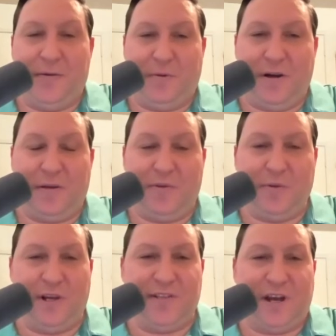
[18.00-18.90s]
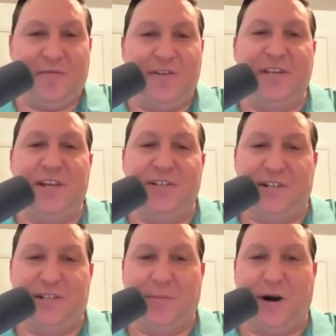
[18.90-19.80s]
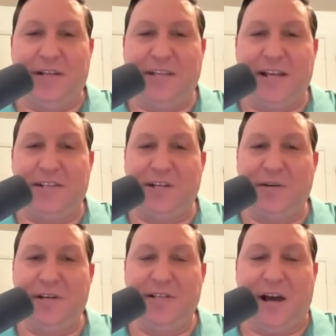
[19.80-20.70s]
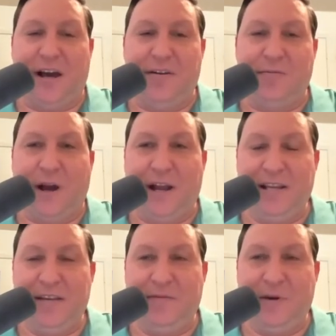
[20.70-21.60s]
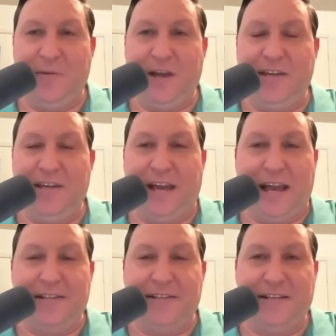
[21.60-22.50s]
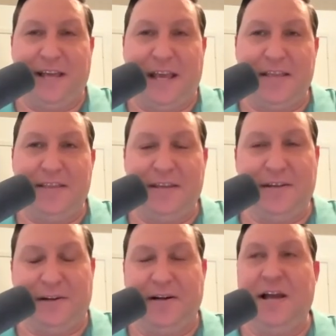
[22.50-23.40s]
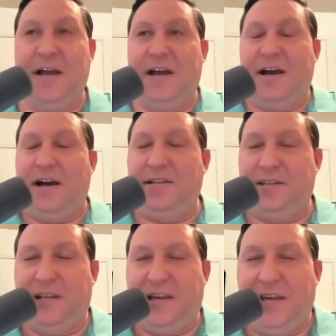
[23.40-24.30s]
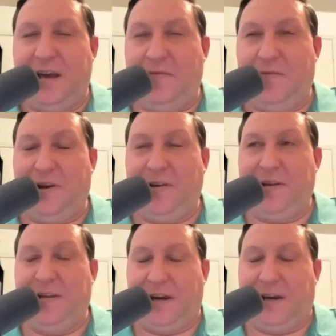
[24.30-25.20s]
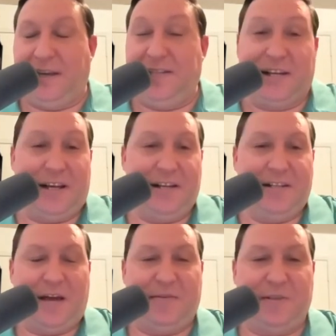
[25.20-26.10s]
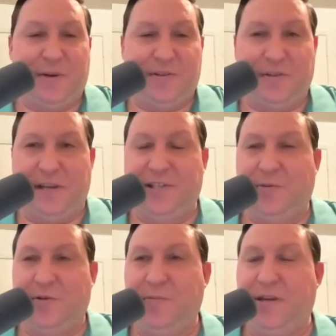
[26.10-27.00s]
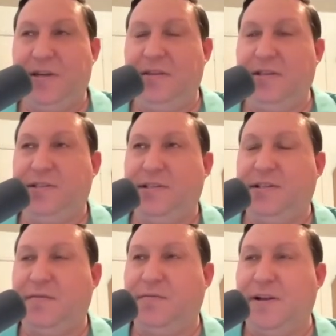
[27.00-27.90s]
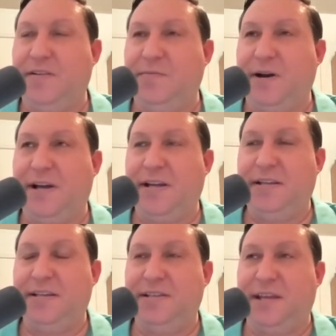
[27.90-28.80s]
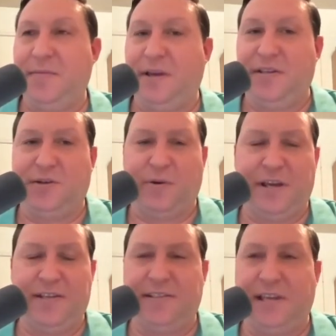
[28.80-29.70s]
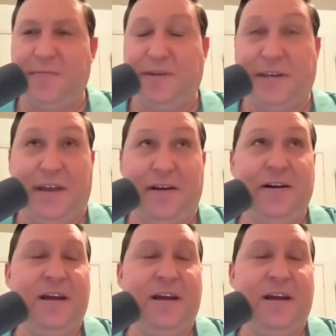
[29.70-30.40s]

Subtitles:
Welcome to Reed's Conversations, the podcast series on writing, filmmaking, acting, and theater. Today, I'm very excited to have a special guest with me. This is a friend of mine. His name is Greg St. Pierre.